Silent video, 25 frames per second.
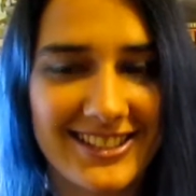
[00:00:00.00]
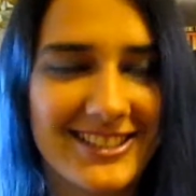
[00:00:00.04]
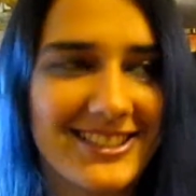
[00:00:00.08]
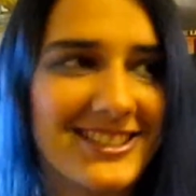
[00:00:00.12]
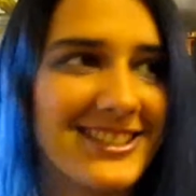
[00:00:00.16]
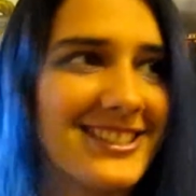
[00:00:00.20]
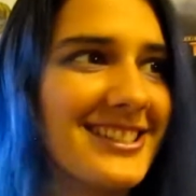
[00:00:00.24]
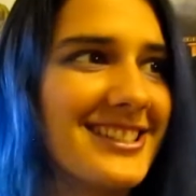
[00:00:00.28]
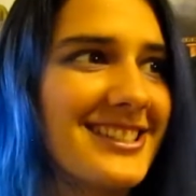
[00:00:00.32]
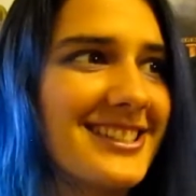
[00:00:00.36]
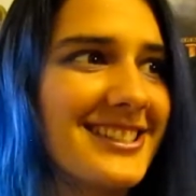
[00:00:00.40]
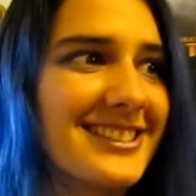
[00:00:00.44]

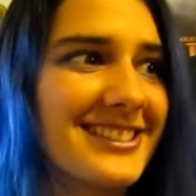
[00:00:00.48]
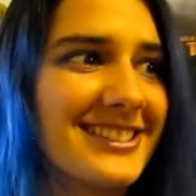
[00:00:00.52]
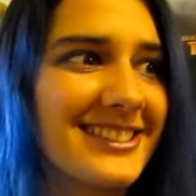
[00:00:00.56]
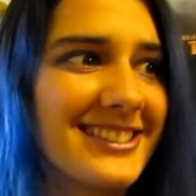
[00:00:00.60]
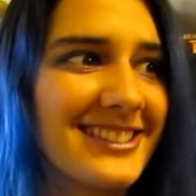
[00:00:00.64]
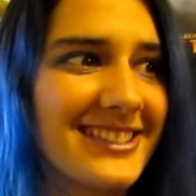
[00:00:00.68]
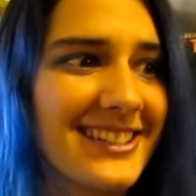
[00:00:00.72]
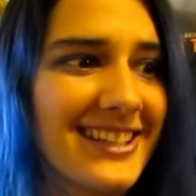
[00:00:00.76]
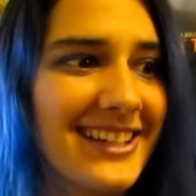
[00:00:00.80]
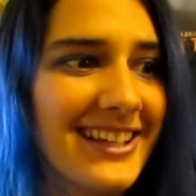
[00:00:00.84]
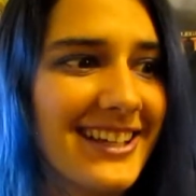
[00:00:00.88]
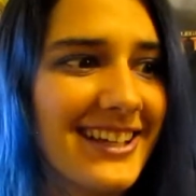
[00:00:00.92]

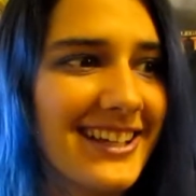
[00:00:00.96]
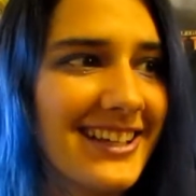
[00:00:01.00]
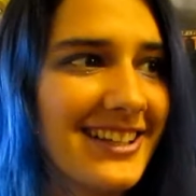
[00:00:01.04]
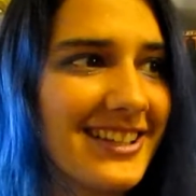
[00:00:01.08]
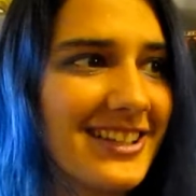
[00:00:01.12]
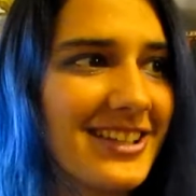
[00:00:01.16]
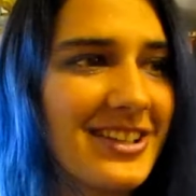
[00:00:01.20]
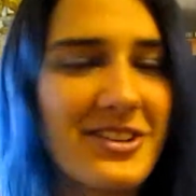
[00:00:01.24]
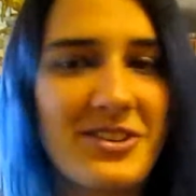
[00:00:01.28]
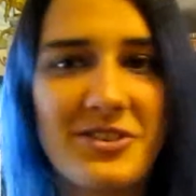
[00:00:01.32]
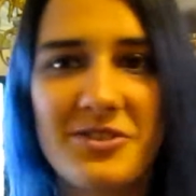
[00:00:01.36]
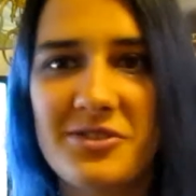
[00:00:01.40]
She's,
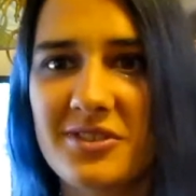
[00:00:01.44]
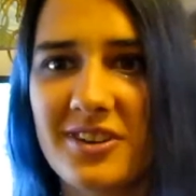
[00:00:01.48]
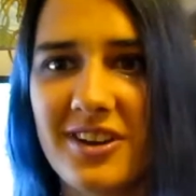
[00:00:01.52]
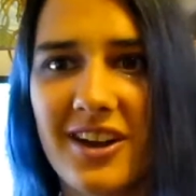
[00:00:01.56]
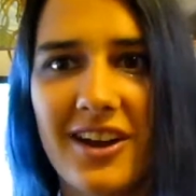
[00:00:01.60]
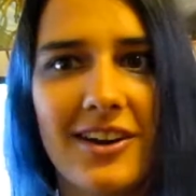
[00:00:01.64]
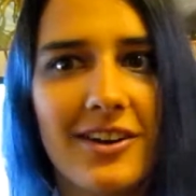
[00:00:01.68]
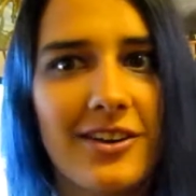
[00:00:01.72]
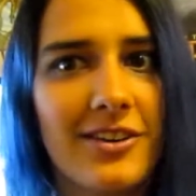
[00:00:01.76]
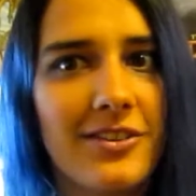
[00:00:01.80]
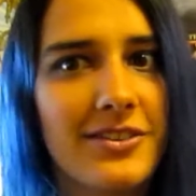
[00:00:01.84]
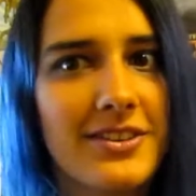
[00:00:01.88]
you know,
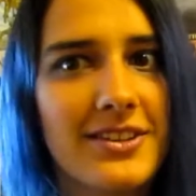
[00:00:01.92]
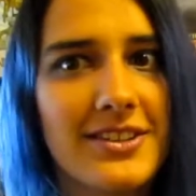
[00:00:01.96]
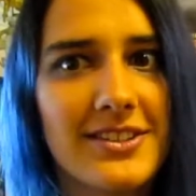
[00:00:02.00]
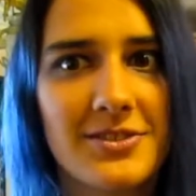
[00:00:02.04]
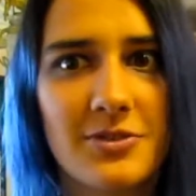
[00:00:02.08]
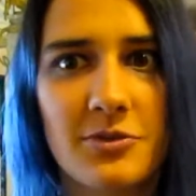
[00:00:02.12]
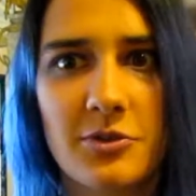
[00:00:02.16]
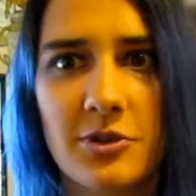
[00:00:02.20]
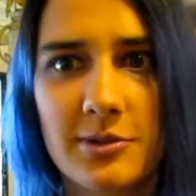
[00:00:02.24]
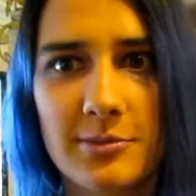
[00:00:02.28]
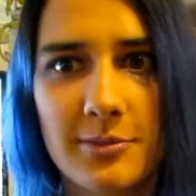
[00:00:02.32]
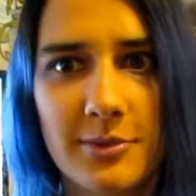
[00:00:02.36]
got all these
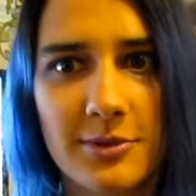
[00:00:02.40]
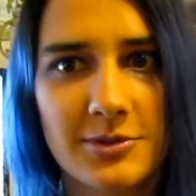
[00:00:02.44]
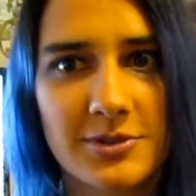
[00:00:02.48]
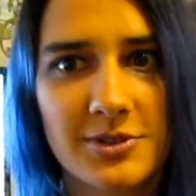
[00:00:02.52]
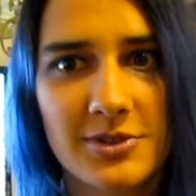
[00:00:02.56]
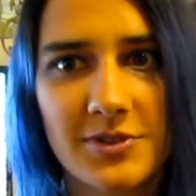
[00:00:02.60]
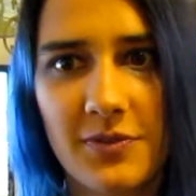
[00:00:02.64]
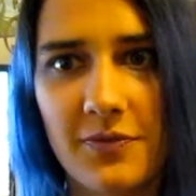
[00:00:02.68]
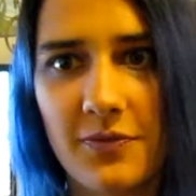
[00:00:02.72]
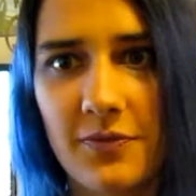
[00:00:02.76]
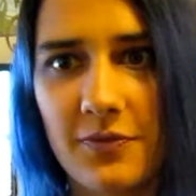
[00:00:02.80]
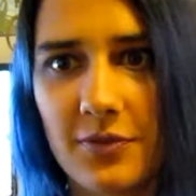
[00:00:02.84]

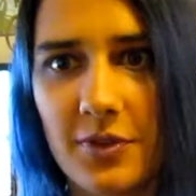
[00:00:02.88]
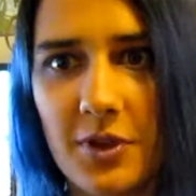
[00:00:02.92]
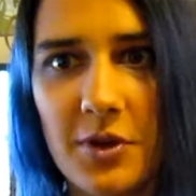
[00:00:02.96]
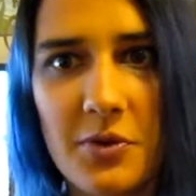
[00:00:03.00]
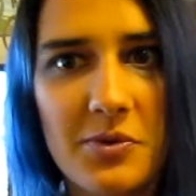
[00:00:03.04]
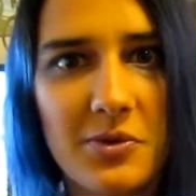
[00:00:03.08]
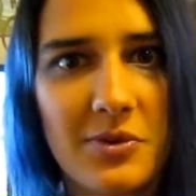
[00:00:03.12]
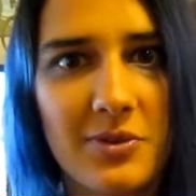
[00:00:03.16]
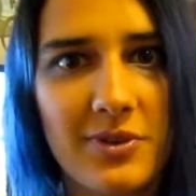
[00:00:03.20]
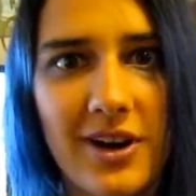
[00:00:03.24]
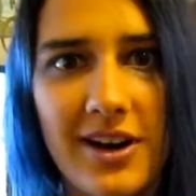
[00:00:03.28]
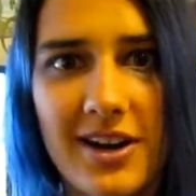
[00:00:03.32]
hormones flowing
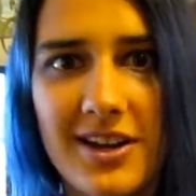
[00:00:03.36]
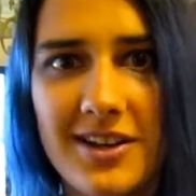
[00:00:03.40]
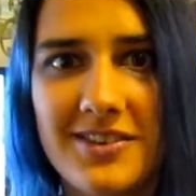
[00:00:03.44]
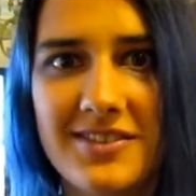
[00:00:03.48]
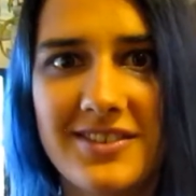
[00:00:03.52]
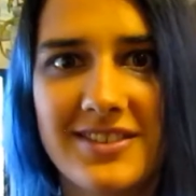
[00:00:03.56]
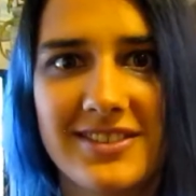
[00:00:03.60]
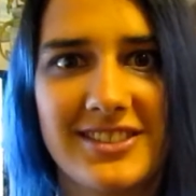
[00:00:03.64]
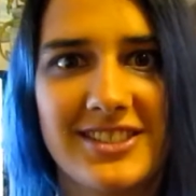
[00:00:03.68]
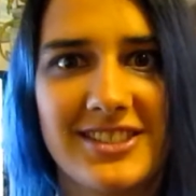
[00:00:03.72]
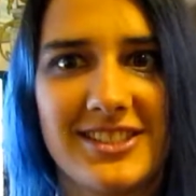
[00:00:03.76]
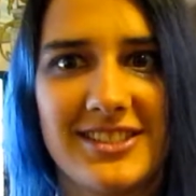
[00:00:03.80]
around,
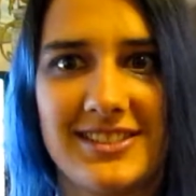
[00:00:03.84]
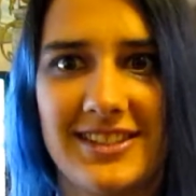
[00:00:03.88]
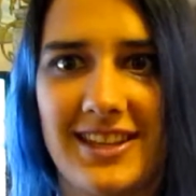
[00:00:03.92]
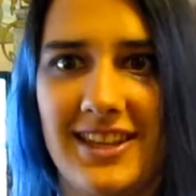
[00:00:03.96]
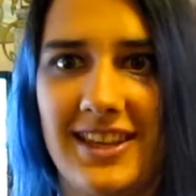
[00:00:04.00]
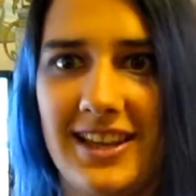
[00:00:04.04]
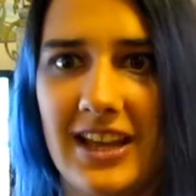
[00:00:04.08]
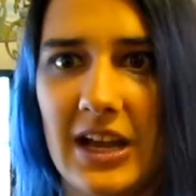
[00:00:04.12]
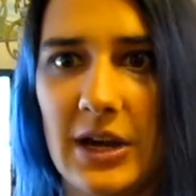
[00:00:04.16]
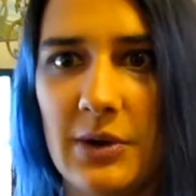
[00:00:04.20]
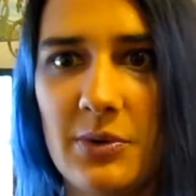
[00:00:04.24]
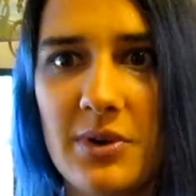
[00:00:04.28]
and she's
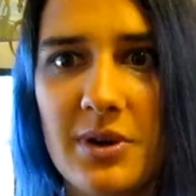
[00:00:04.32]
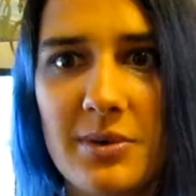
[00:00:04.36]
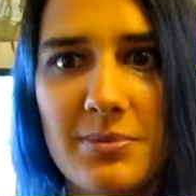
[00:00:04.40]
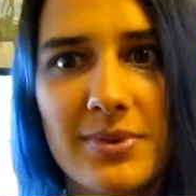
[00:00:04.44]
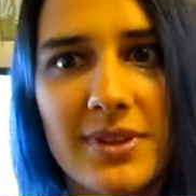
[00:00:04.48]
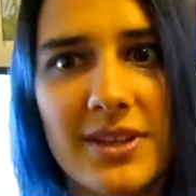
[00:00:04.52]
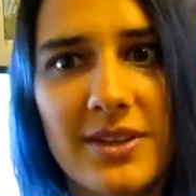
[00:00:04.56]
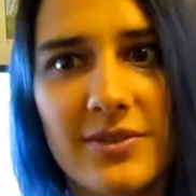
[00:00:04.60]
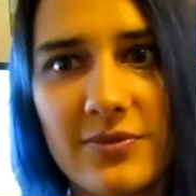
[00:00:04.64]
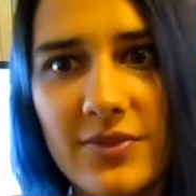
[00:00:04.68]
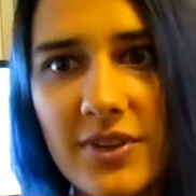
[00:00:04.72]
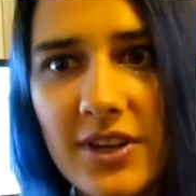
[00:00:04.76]
like, I want to
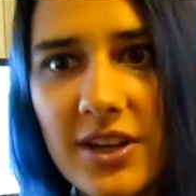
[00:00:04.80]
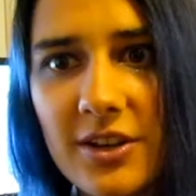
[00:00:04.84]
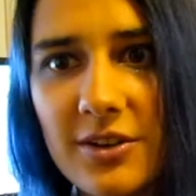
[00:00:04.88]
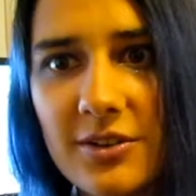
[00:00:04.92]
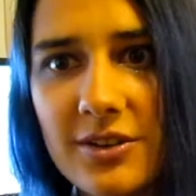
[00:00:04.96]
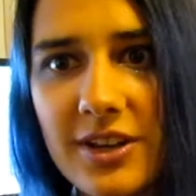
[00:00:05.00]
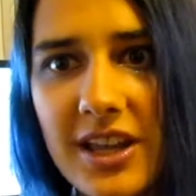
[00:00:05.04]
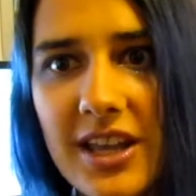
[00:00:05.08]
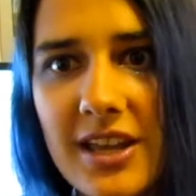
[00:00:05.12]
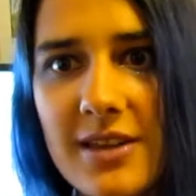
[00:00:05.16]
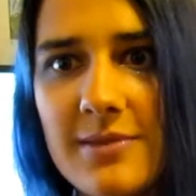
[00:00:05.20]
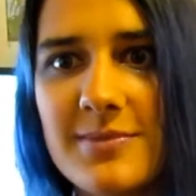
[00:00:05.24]
play video
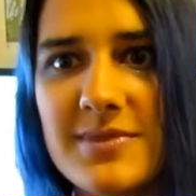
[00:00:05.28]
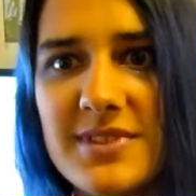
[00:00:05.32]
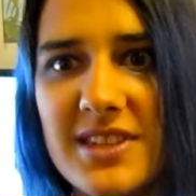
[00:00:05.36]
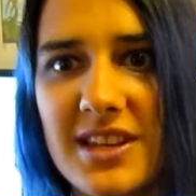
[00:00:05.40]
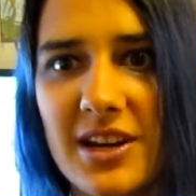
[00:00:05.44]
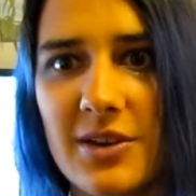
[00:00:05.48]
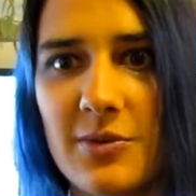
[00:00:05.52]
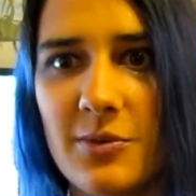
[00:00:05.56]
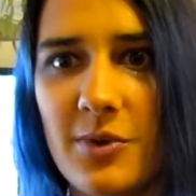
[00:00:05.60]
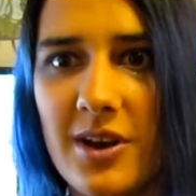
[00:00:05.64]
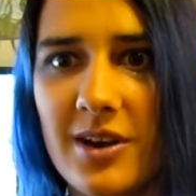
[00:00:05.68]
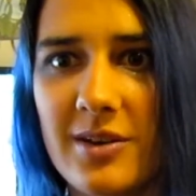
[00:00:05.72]
games, and
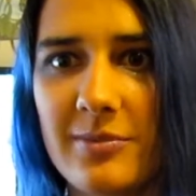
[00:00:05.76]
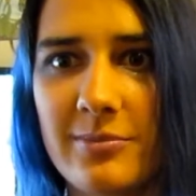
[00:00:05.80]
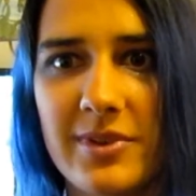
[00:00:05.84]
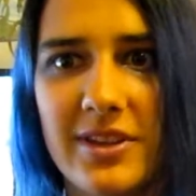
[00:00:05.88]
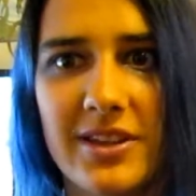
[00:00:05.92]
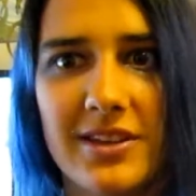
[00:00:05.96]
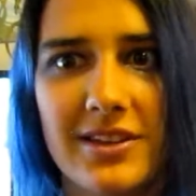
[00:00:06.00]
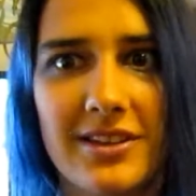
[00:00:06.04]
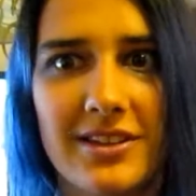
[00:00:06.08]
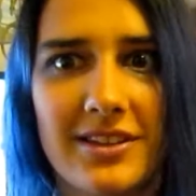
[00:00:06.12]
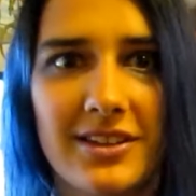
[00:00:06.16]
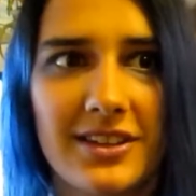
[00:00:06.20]
I want to be
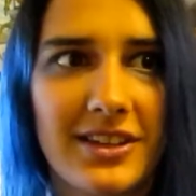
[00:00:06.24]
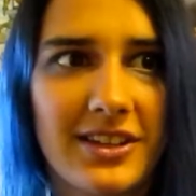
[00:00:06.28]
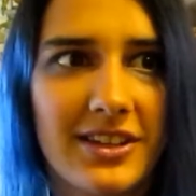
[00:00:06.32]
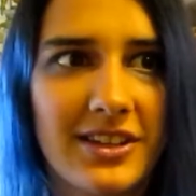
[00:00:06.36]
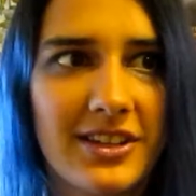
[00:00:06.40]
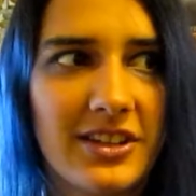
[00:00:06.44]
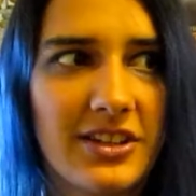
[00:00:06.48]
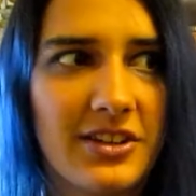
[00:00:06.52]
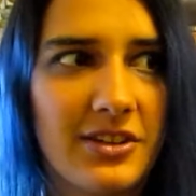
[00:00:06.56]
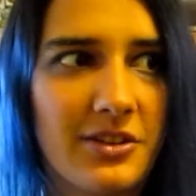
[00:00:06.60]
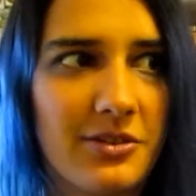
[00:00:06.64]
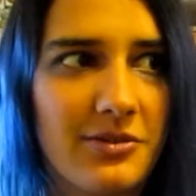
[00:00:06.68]
a,
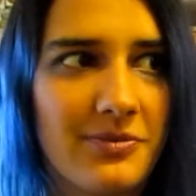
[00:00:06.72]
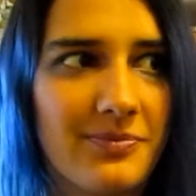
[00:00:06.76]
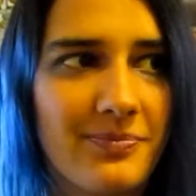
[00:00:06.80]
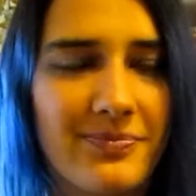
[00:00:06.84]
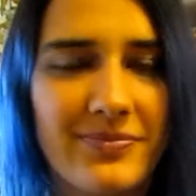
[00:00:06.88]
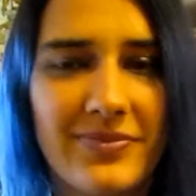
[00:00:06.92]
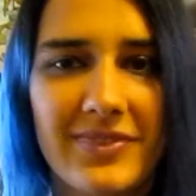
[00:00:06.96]
you know,